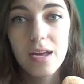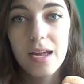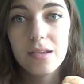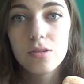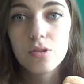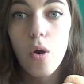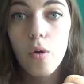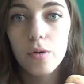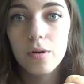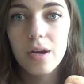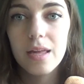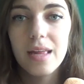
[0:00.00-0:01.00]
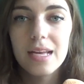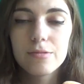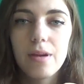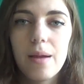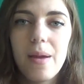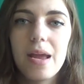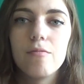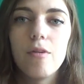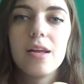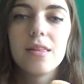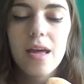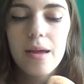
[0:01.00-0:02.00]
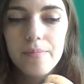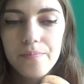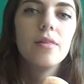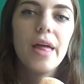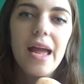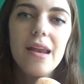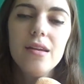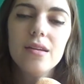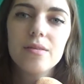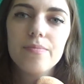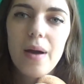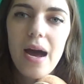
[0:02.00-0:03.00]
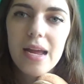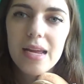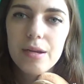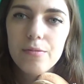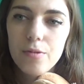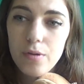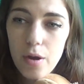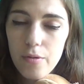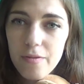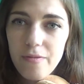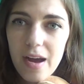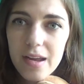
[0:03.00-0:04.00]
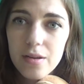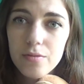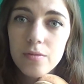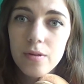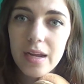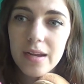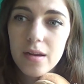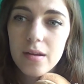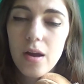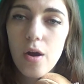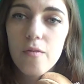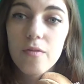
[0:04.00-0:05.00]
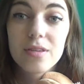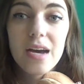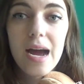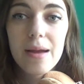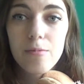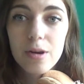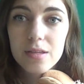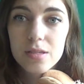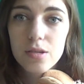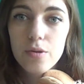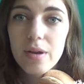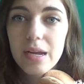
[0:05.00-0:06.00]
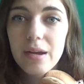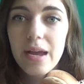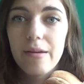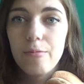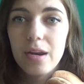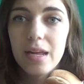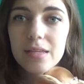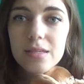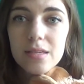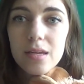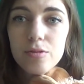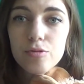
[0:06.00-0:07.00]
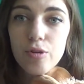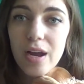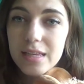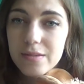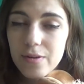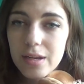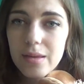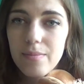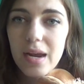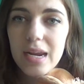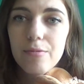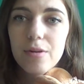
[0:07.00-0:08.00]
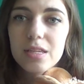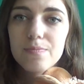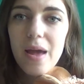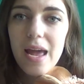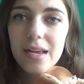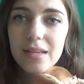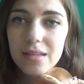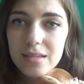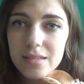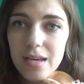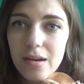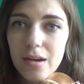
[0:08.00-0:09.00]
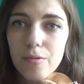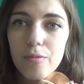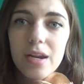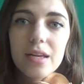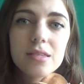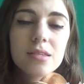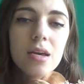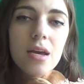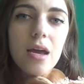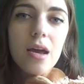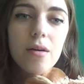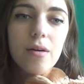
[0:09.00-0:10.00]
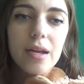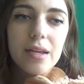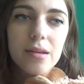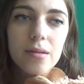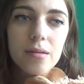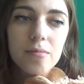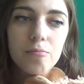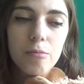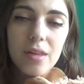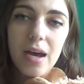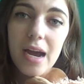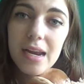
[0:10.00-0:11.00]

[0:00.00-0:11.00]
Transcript: yen total, and that's what I paid right then. Then Buyee will notify you like over time what it's doing, when it's transferring the money, when it's paying the seller, when it's like when